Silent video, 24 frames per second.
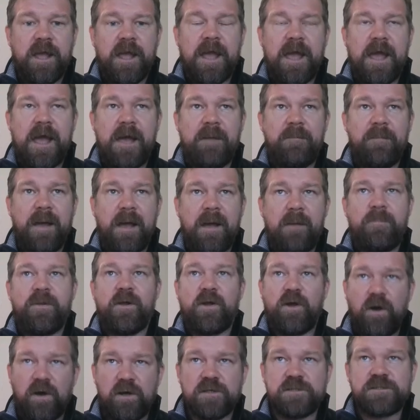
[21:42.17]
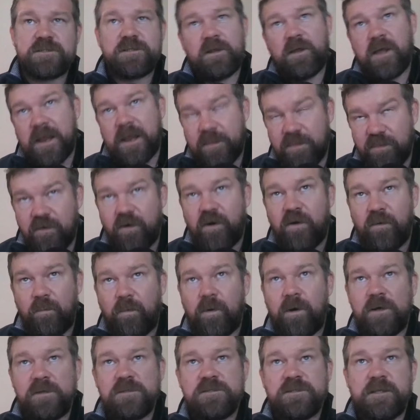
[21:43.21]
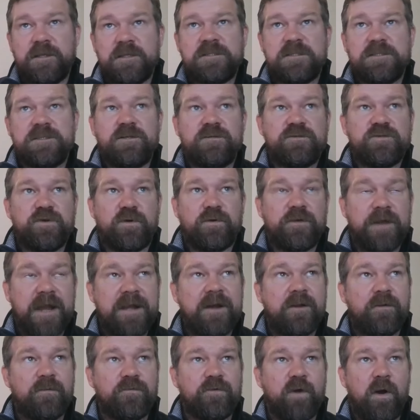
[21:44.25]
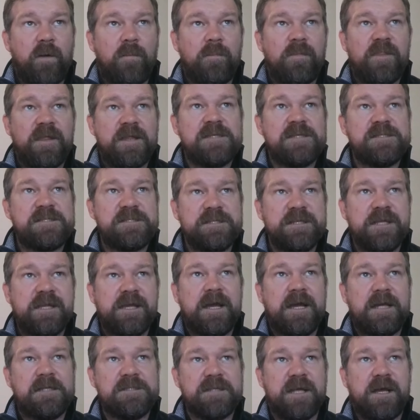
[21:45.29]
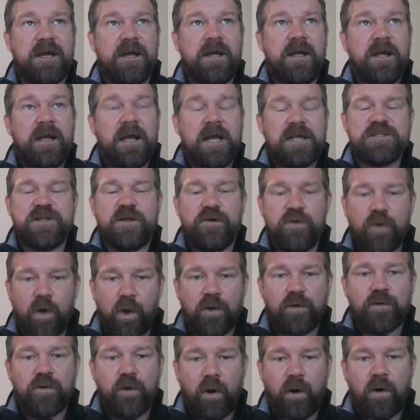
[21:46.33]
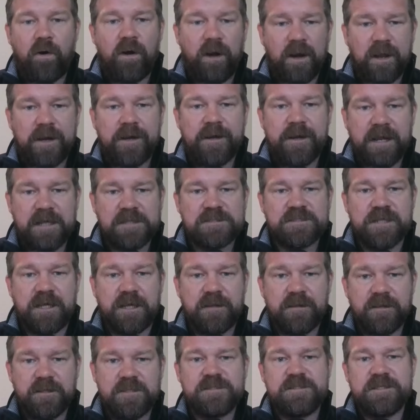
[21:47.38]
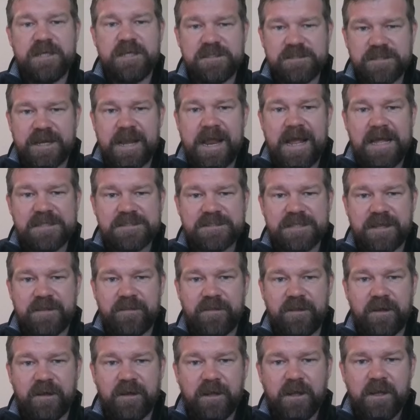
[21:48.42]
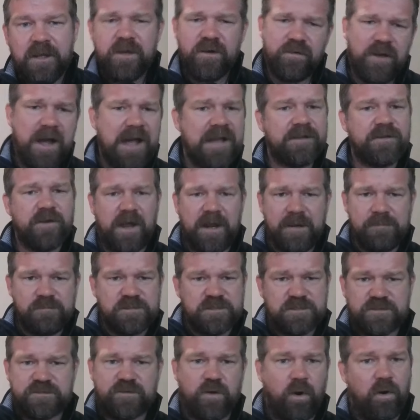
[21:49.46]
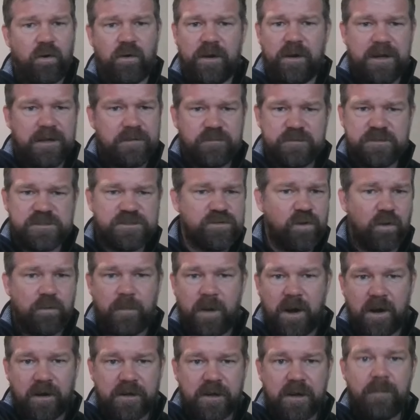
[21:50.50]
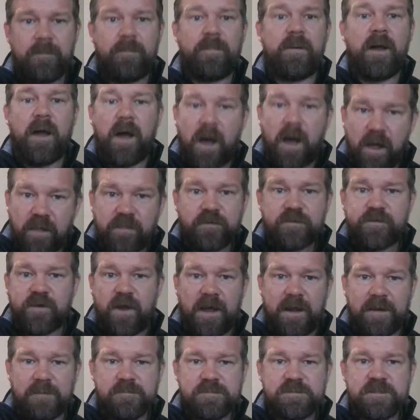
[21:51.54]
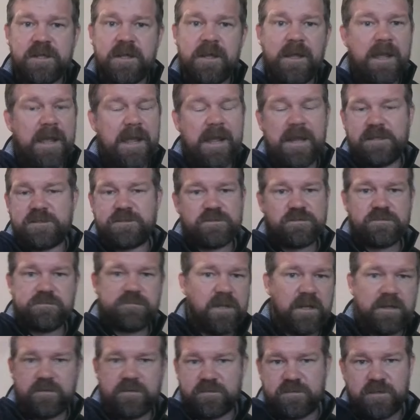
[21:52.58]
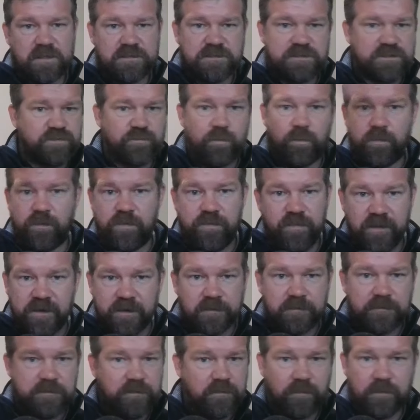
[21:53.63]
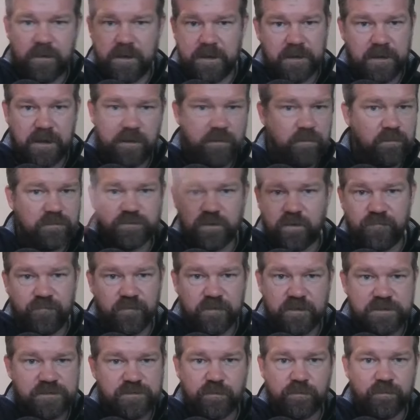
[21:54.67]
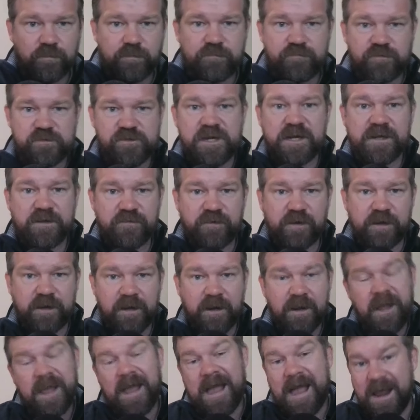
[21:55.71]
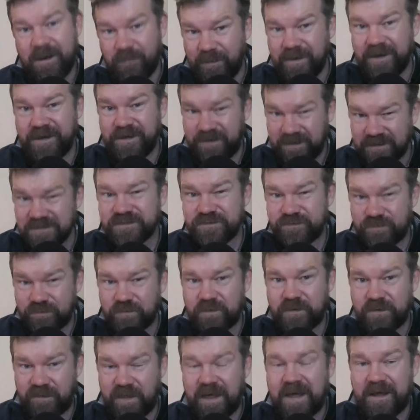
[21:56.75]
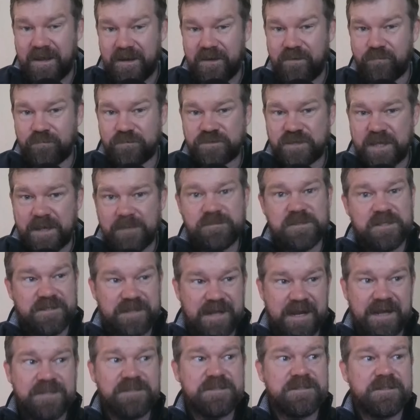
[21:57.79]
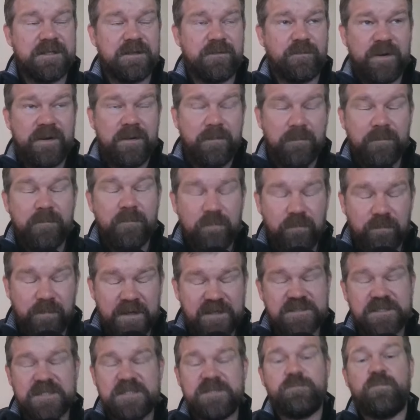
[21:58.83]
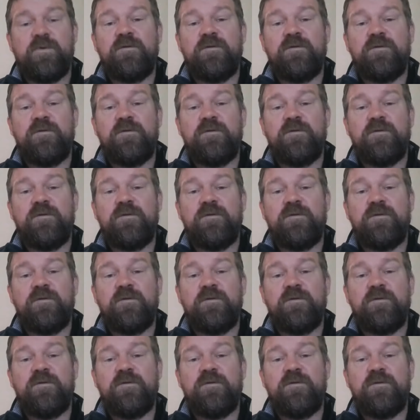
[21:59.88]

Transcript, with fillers: um, because in their words, and this is the sort of technical term, they see it as a as a non-correlated asset. They see it as an mm-hmm. asset that, you know, at times it's correlated with the stock market, but at other times it's it does its own thing. You know, it, it goes off on its own trajectory. And when it does th- that in those times, it tends to, when it makes these